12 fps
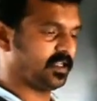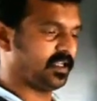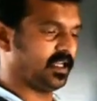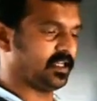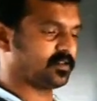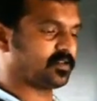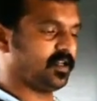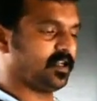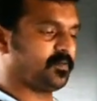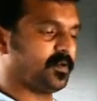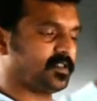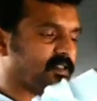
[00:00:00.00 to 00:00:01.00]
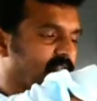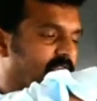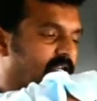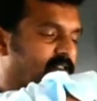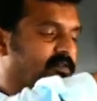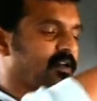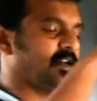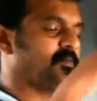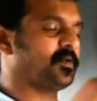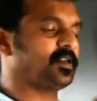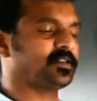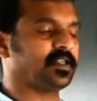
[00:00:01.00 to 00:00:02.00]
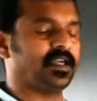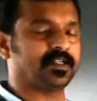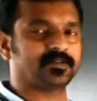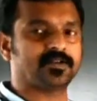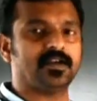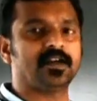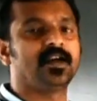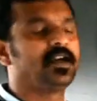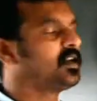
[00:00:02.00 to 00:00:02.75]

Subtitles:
A square plus A square plus A square,